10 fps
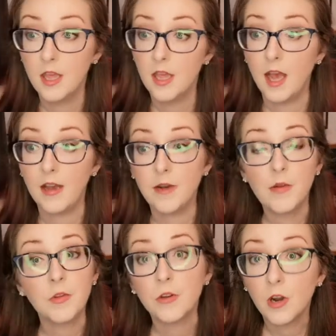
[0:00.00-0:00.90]
However,
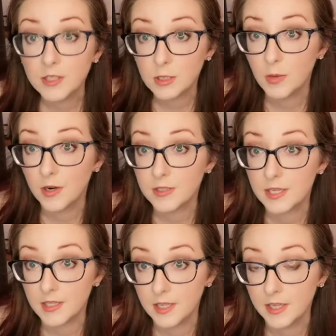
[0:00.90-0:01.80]
there are some hard
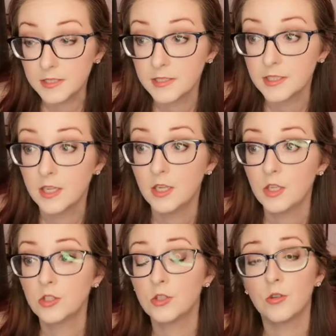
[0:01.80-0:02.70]
deadlines.
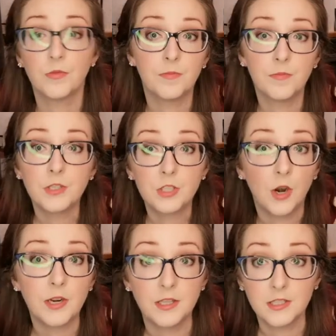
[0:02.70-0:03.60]
So the
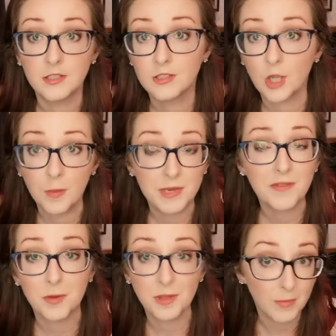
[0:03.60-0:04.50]
start and the stop date
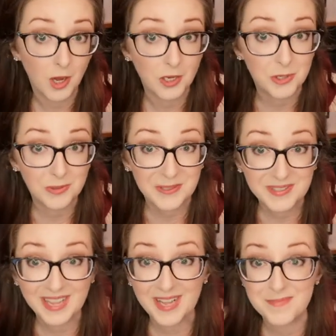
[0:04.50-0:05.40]
for the
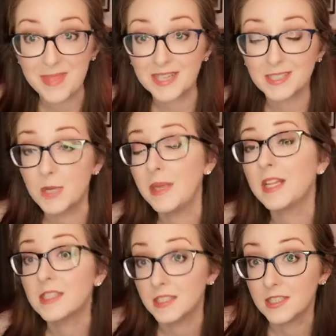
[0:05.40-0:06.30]
module, that's going to be
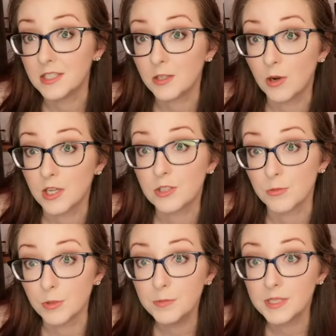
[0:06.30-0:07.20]
consistent across
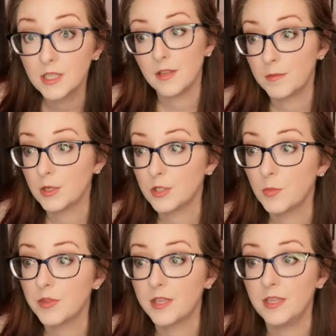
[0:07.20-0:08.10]
groups. We also
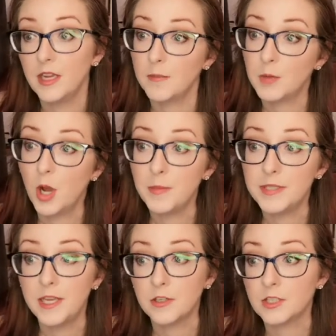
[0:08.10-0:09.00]
want the
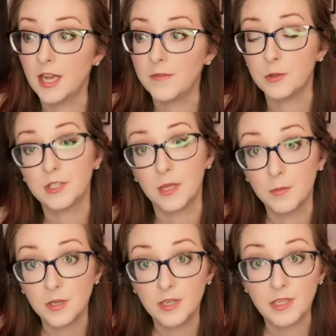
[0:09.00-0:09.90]
commentators to have their
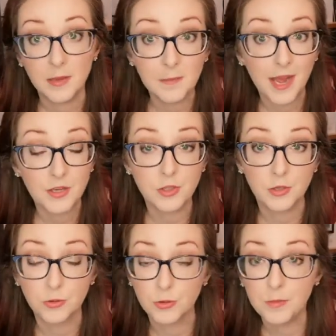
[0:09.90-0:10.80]
summary then back to their
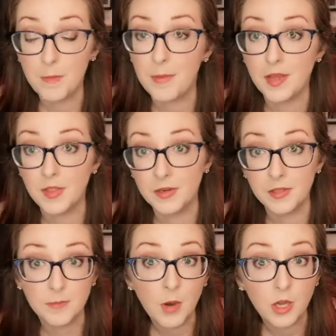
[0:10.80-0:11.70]
group by the end of the
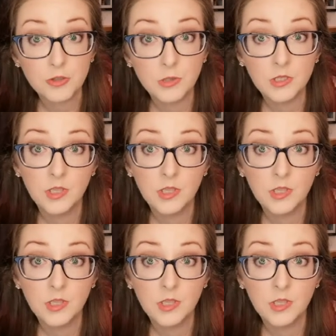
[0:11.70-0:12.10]
module.